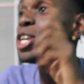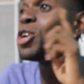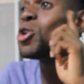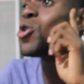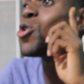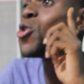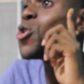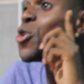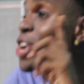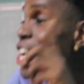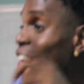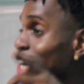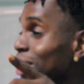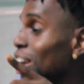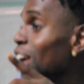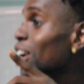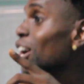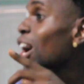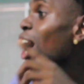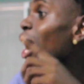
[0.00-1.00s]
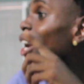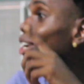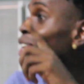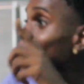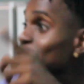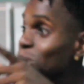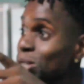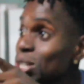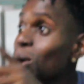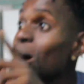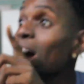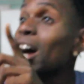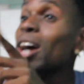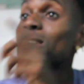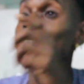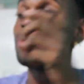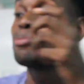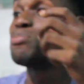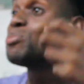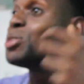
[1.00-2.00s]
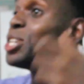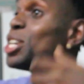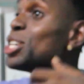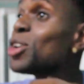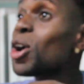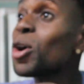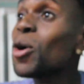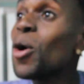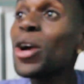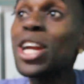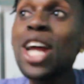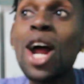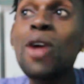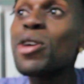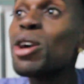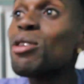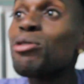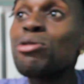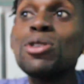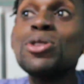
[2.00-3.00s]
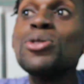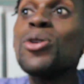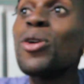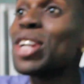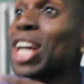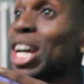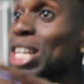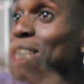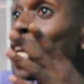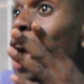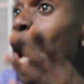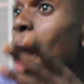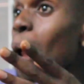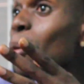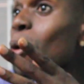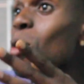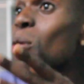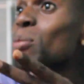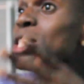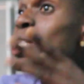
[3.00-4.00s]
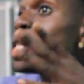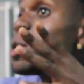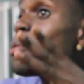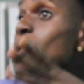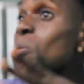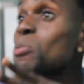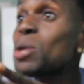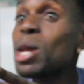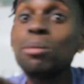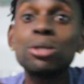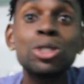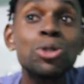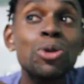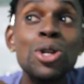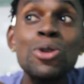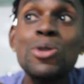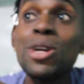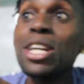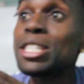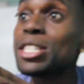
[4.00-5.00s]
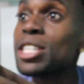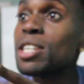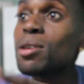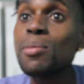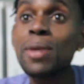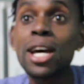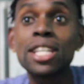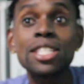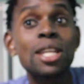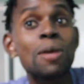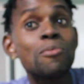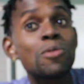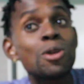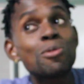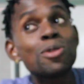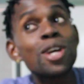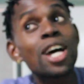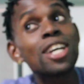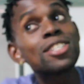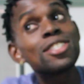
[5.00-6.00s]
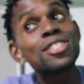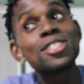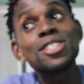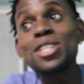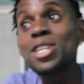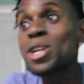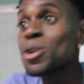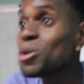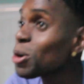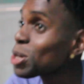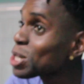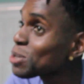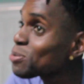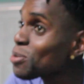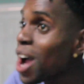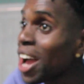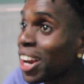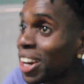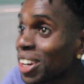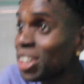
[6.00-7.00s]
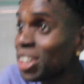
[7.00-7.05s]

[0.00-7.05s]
The rain. That was me not going to rain for nothing at all. But when I see the people them through the rain, see when I see the people are serious, man.